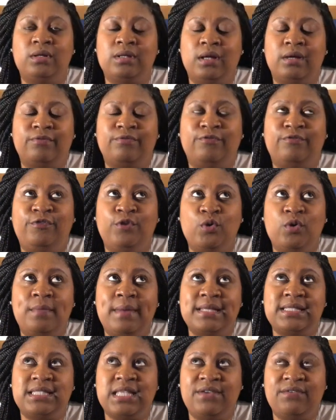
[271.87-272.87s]
A few of
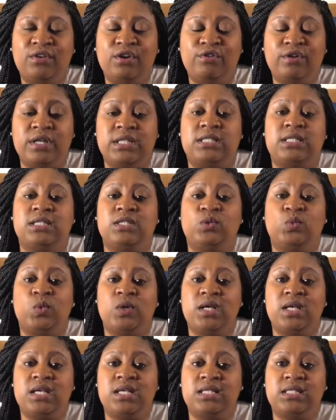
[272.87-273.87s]
my saving graces
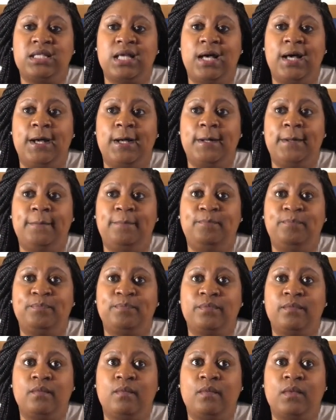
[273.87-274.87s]
was the
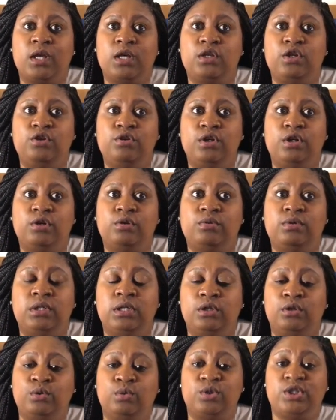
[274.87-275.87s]

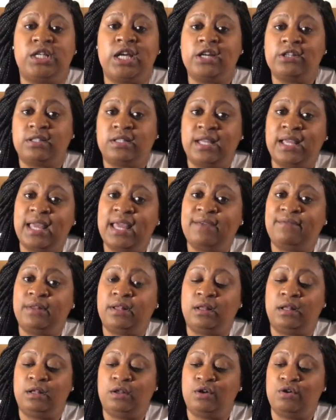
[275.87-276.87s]
little chairs they have
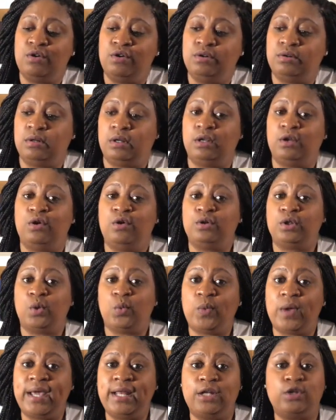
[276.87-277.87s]
along
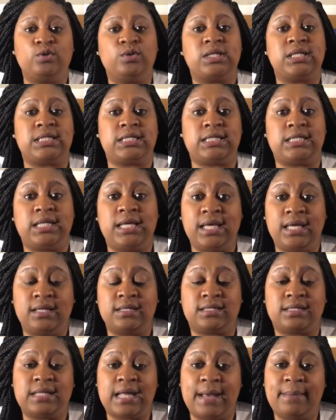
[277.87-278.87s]
the way that you could
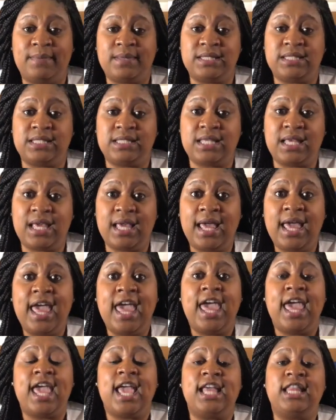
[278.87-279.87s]
stop and sit,
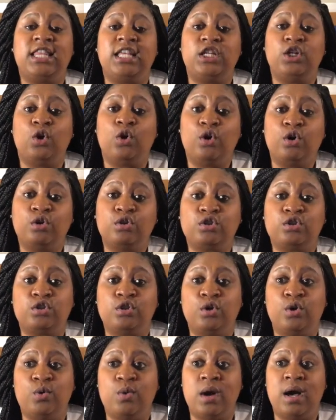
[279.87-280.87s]
and then
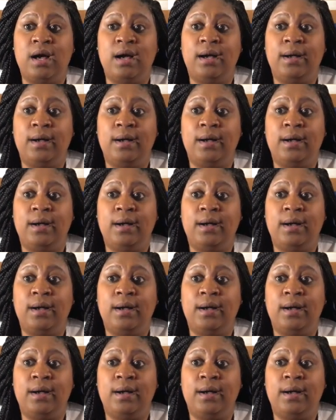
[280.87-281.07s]
also